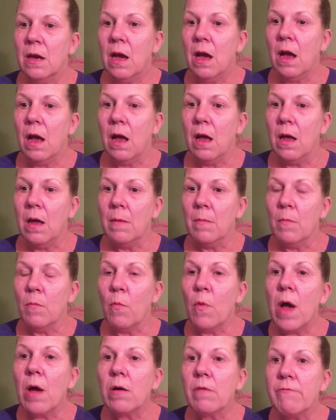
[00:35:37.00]

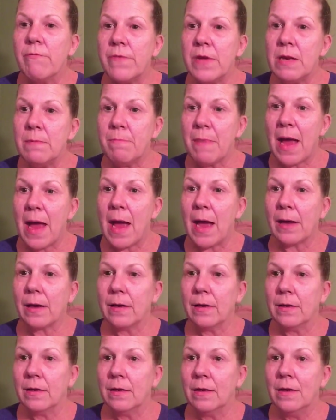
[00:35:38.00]
welcome feedback.
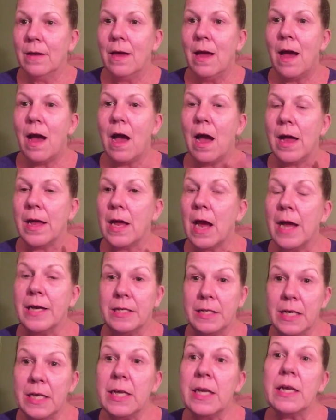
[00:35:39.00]
I
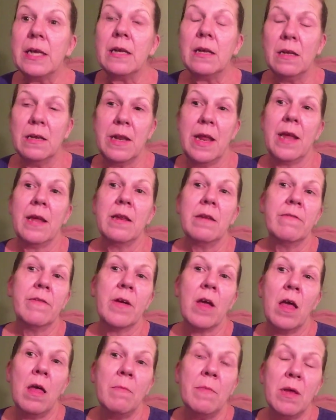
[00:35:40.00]
did get a negative
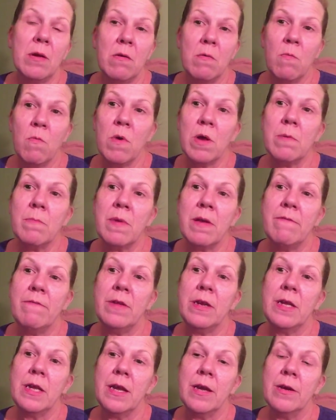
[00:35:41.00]
comment on one of my
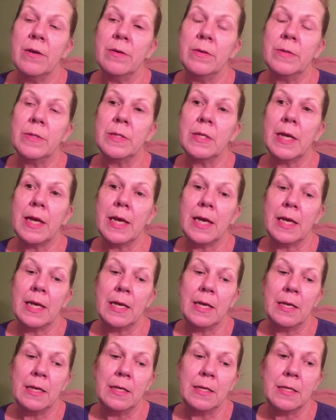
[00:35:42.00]
videos,
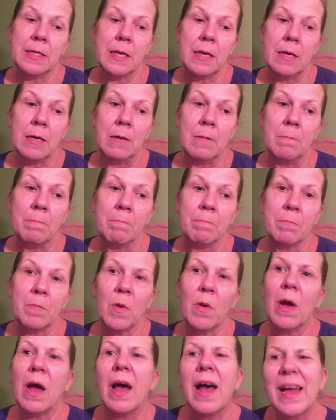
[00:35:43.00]
and
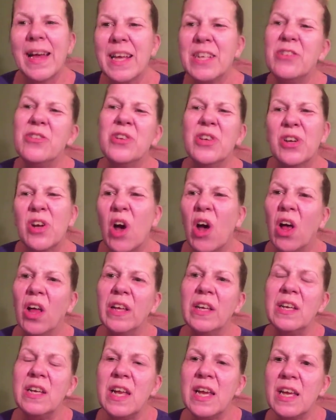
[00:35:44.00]
I guess you could call
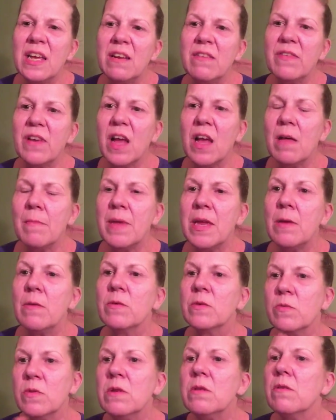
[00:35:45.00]
it a negative comment. It
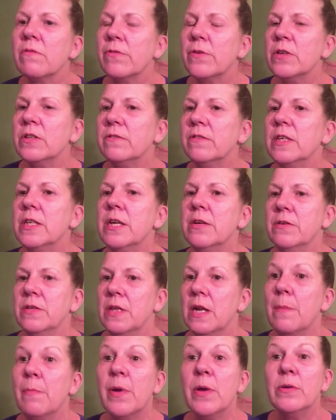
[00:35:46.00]
was one of the first videos
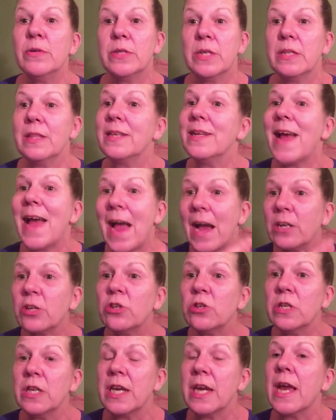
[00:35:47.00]
that I posted that
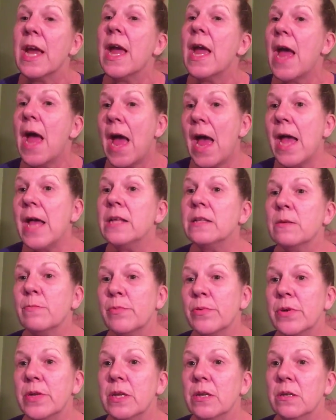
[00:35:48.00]
actually has a
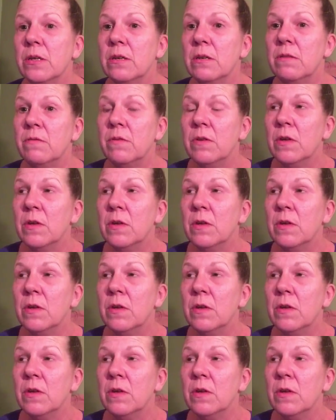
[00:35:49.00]
pretty good